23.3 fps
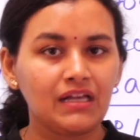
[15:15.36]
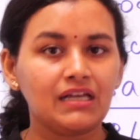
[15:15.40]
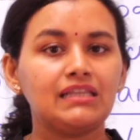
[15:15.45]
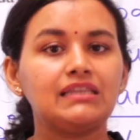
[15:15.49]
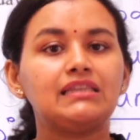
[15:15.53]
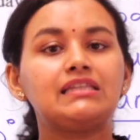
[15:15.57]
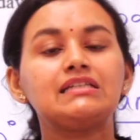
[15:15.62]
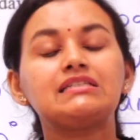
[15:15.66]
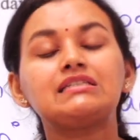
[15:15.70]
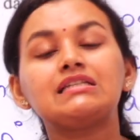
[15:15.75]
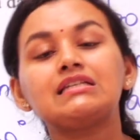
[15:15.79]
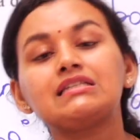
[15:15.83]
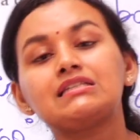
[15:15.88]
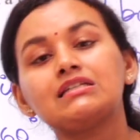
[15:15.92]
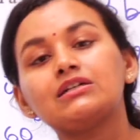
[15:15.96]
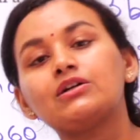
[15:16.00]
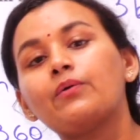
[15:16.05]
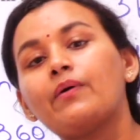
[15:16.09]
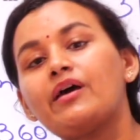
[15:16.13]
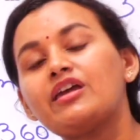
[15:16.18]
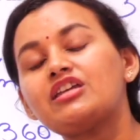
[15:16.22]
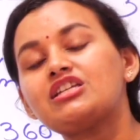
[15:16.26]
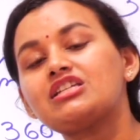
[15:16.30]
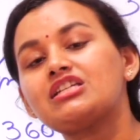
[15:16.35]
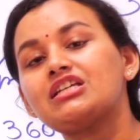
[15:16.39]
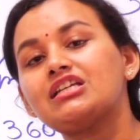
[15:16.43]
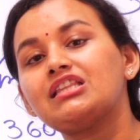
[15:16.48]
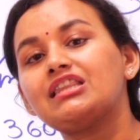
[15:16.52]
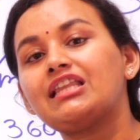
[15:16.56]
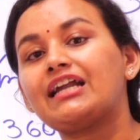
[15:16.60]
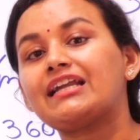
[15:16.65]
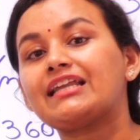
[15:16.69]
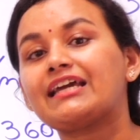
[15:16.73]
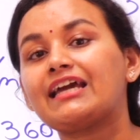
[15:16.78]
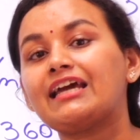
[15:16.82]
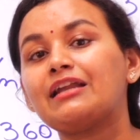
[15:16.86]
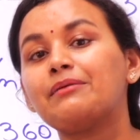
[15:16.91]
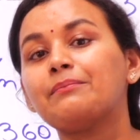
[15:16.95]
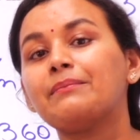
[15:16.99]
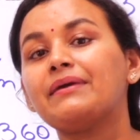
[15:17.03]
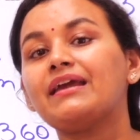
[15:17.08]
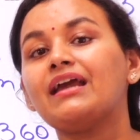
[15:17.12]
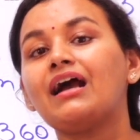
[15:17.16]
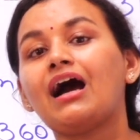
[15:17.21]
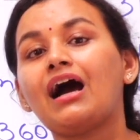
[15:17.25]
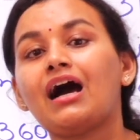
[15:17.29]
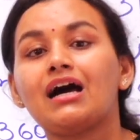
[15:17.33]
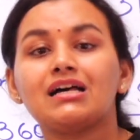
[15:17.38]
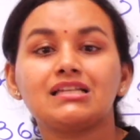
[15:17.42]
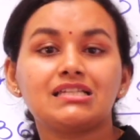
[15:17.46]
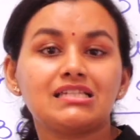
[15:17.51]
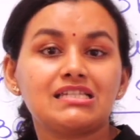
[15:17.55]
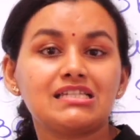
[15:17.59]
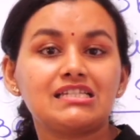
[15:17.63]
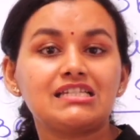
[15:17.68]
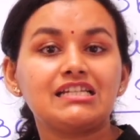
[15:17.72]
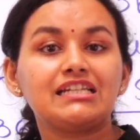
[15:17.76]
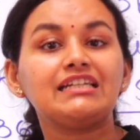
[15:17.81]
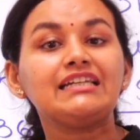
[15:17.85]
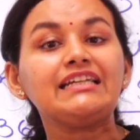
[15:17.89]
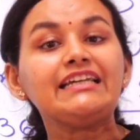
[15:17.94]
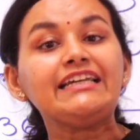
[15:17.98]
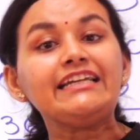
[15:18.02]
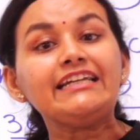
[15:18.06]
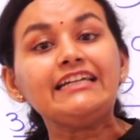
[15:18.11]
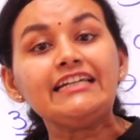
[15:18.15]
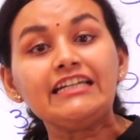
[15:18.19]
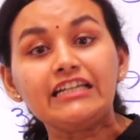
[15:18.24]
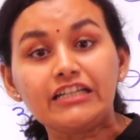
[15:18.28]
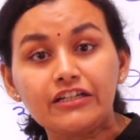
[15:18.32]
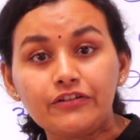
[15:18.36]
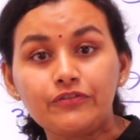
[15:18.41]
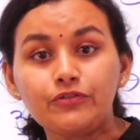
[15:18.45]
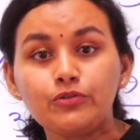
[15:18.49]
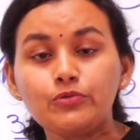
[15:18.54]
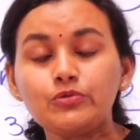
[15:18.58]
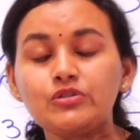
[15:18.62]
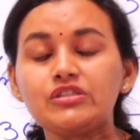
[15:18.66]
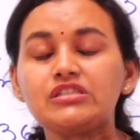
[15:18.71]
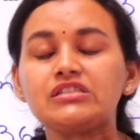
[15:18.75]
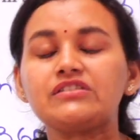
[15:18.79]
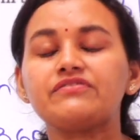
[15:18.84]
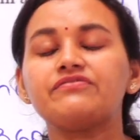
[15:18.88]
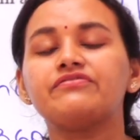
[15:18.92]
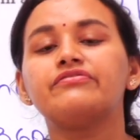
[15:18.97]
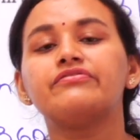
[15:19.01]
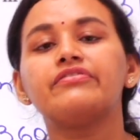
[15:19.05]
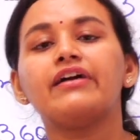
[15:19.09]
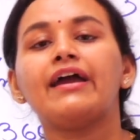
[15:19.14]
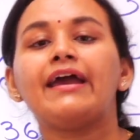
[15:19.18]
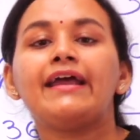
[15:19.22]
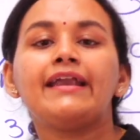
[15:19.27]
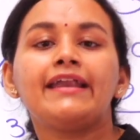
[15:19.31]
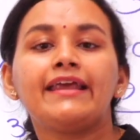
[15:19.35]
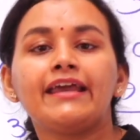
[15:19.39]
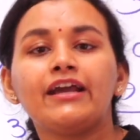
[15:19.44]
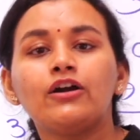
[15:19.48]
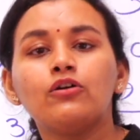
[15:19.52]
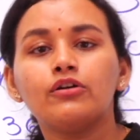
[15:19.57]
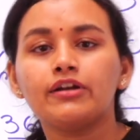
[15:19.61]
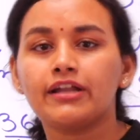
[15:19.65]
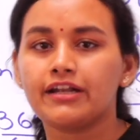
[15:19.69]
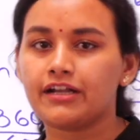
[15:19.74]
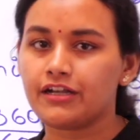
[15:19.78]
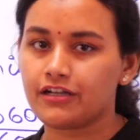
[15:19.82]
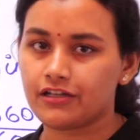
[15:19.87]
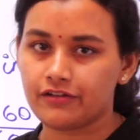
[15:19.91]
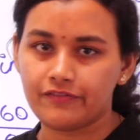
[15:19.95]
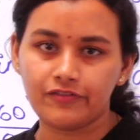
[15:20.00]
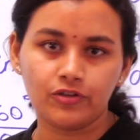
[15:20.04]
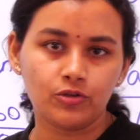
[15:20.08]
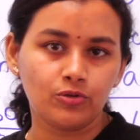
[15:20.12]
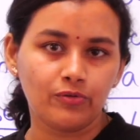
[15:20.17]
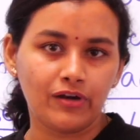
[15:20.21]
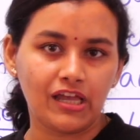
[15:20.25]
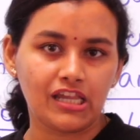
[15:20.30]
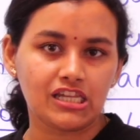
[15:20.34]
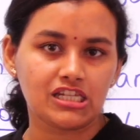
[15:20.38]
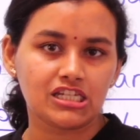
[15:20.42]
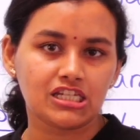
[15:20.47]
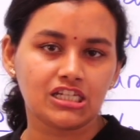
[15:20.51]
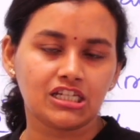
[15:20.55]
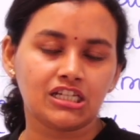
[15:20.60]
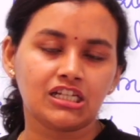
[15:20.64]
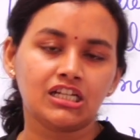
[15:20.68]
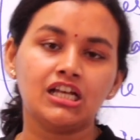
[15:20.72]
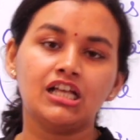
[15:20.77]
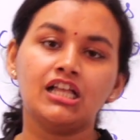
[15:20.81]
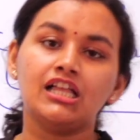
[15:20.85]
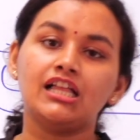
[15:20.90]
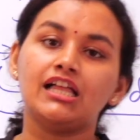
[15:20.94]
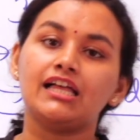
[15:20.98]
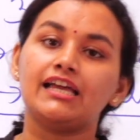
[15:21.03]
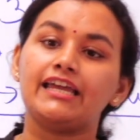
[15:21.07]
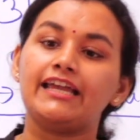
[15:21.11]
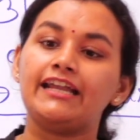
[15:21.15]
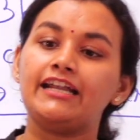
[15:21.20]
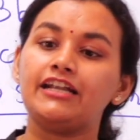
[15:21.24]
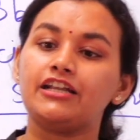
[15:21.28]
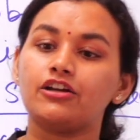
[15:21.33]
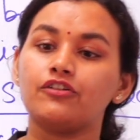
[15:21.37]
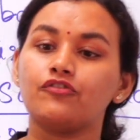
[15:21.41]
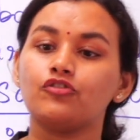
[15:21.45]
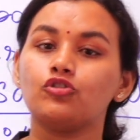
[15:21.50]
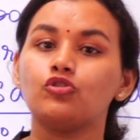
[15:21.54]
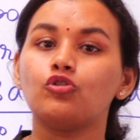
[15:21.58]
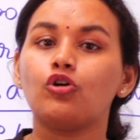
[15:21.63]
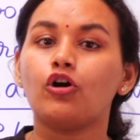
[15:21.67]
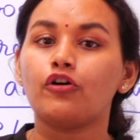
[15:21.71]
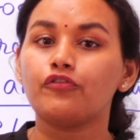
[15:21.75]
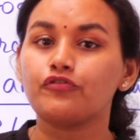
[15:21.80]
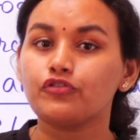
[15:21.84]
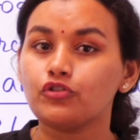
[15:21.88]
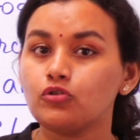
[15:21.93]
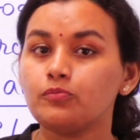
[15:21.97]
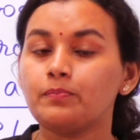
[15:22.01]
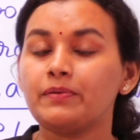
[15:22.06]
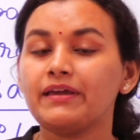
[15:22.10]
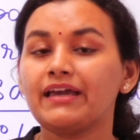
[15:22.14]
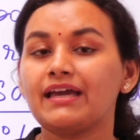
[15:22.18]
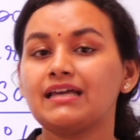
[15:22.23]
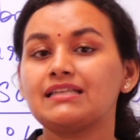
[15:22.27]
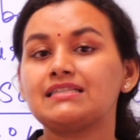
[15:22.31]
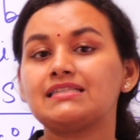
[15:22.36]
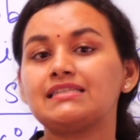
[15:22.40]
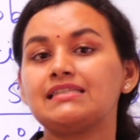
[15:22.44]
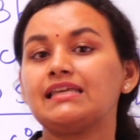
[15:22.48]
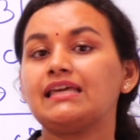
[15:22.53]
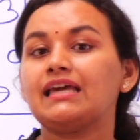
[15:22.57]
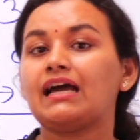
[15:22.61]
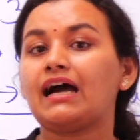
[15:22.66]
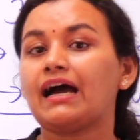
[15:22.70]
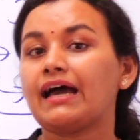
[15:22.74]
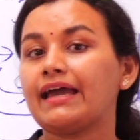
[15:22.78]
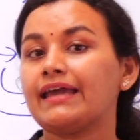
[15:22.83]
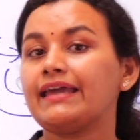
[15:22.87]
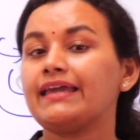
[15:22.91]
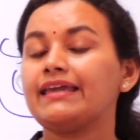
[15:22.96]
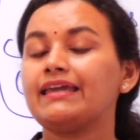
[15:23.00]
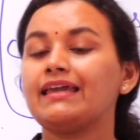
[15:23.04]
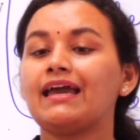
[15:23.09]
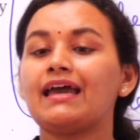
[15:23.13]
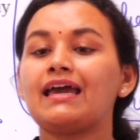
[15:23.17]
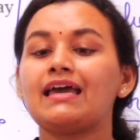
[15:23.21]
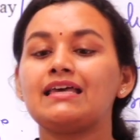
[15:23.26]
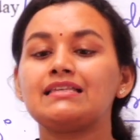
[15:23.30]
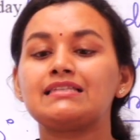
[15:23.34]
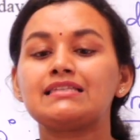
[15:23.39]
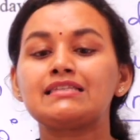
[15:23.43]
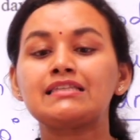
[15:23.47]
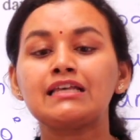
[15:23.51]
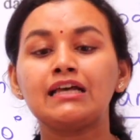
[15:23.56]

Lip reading: This is a question that can be asked in interview. It's a very good interview question. Interview of UPSC, IES,